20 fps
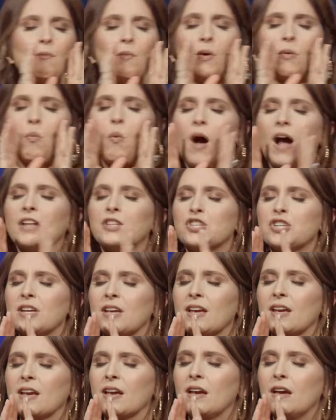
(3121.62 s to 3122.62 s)
and we're
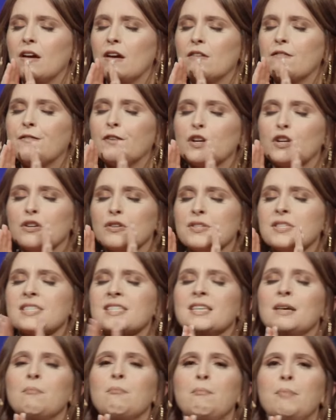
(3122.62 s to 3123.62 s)
watching for your
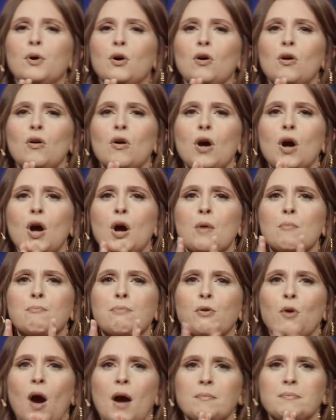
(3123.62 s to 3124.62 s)
simple
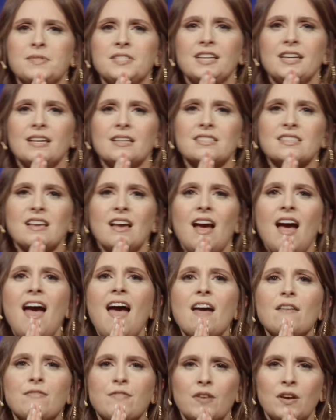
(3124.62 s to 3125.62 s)
promptings
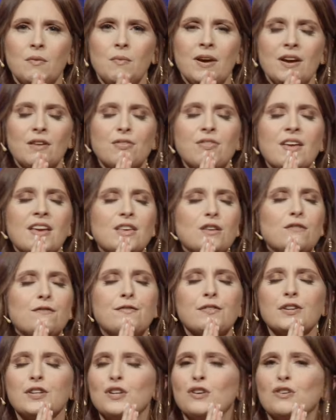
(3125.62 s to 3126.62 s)
everywhere. Thank you
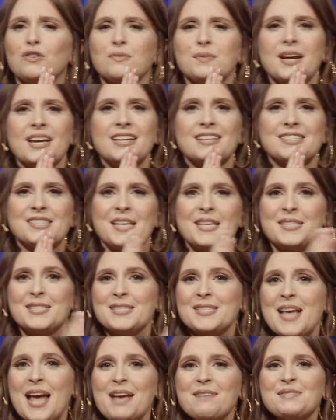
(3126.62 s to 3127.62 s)
for your grace that
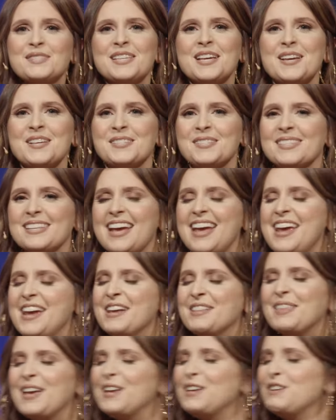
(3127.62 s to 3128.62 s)
saves us.
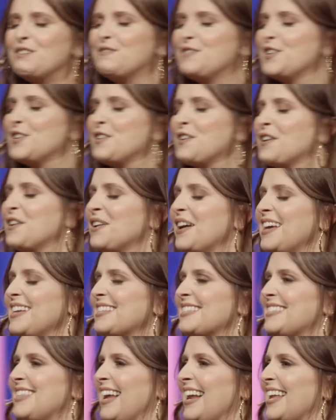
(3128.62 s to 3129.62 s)
Thank you for your
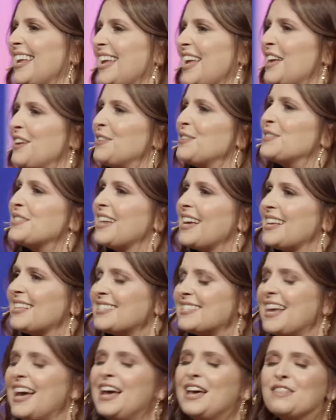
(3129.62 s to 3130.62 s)
grace that heals
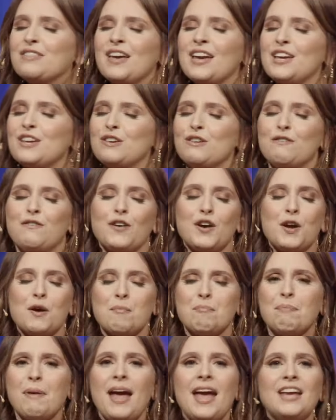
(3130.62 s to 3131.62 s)
us. Thank you for
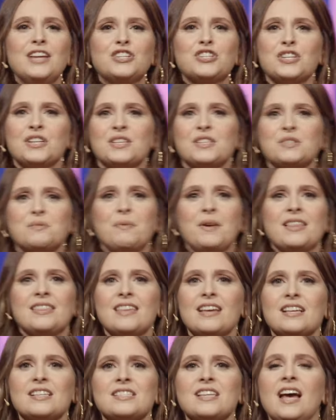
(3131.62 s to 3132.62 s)
your patience with
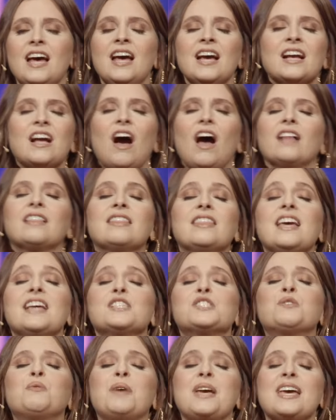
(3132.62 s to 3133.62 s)
us. God,
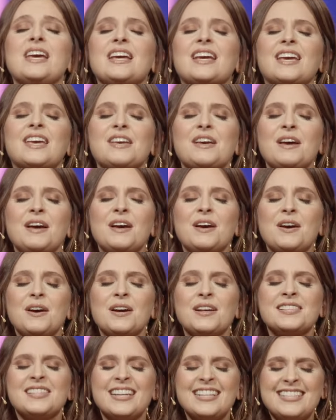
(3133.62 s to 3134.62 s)
this week,
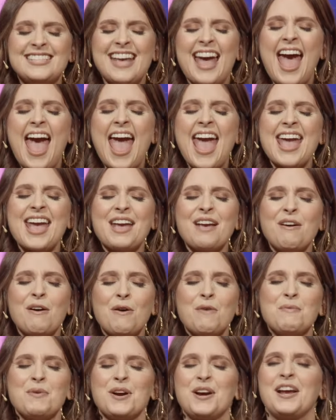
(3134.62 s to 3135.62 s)
today,
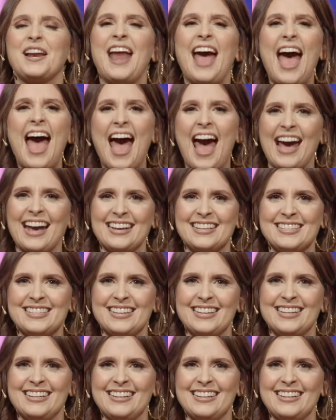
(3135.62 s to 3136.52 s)
we're gonna act.